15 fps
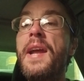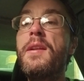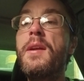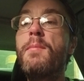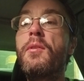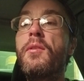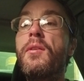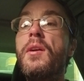
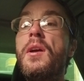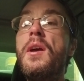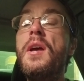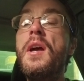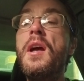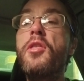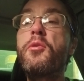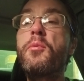Number
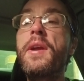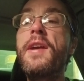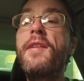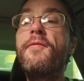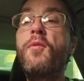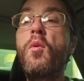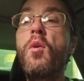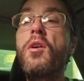3 and
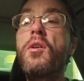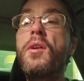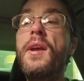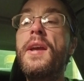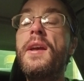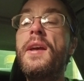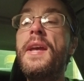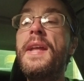4
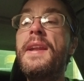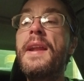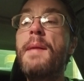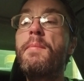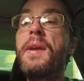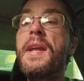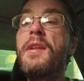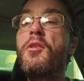ended
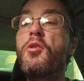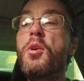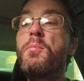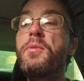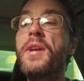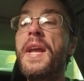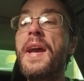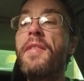up getting grouped
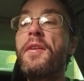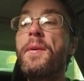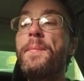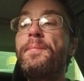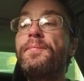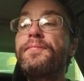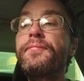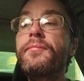together.
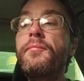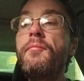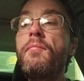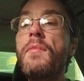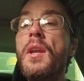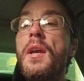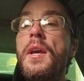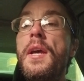
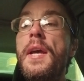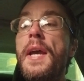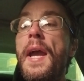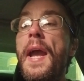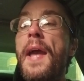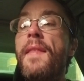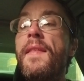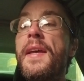
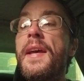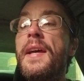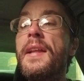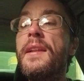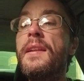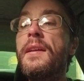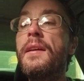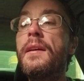And
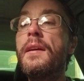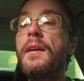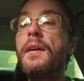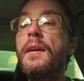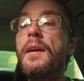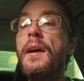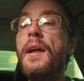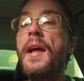then
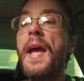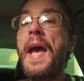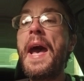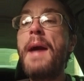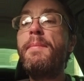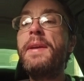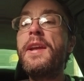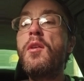
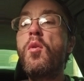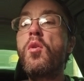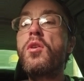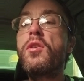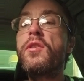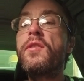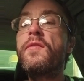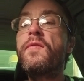Abby
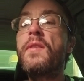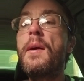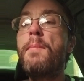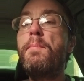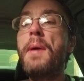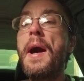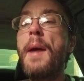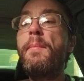ordered from
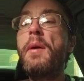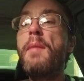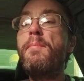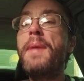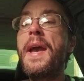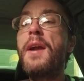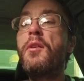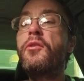Pop-Up
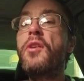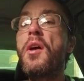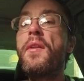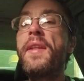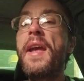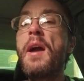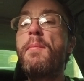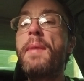Bagels on
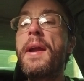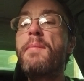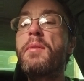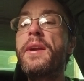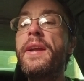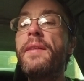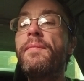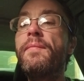Dale
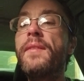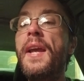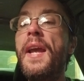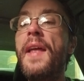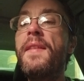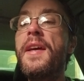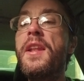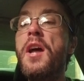Mabry.
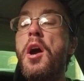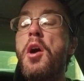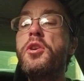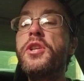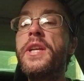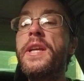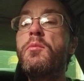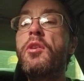And then
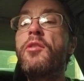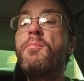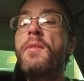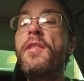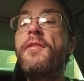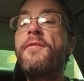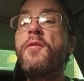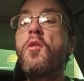Oshi was the
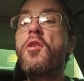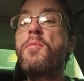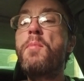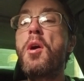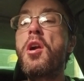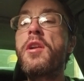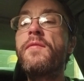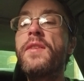4th
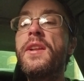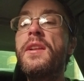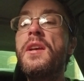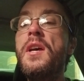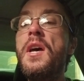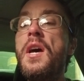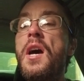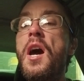part of it.
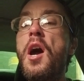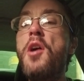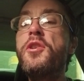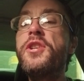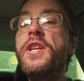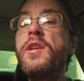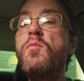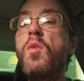
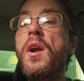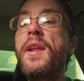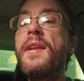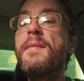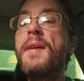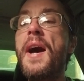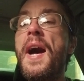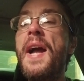Oshi
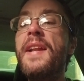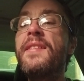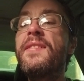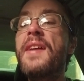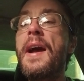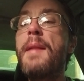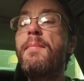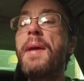wanted
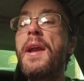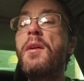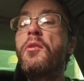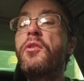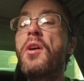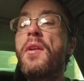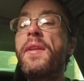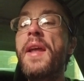Einstein Bagels
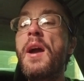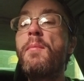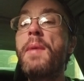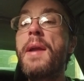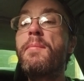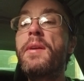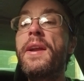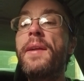on Dale
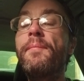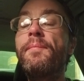Mabry.